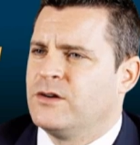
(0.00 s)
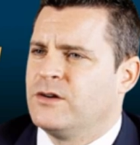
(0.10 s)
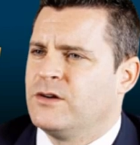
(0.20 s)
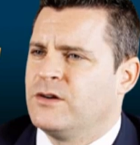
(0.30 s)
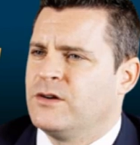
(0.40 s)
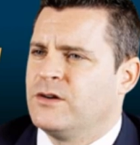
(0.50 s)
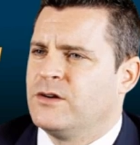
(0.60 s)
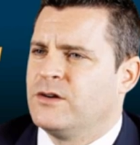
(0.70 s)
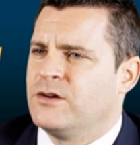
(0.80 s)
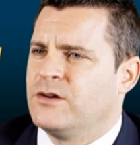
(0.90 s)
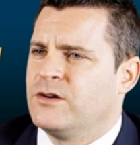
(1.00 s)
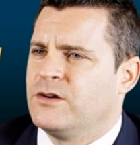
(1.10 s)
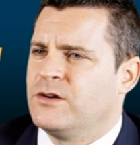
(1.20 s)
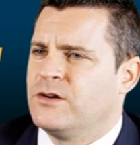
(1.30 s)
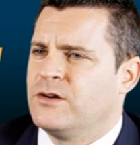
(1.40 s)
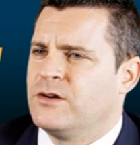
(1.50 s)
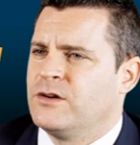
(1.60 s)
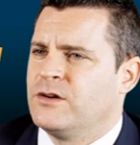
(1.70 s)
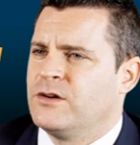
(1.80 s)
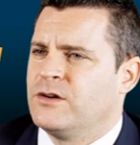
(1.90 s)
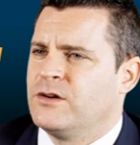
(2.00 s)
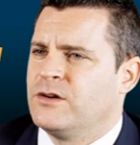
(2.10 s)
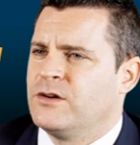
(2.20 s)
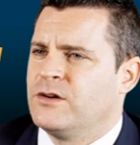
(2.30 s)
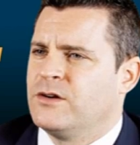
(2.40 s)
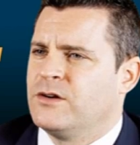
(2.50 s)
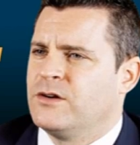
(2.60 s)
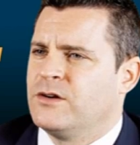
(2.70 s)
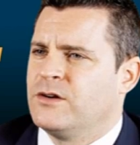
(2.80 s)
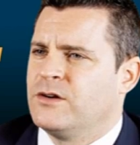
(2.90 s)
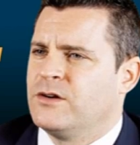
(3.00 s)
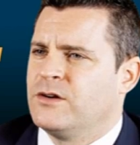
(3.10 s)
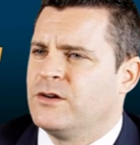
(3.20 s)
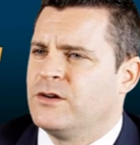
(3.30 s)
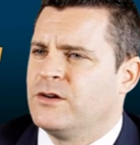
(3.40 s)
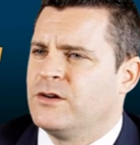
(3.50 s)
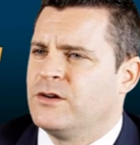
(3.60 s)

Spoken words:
[no speech]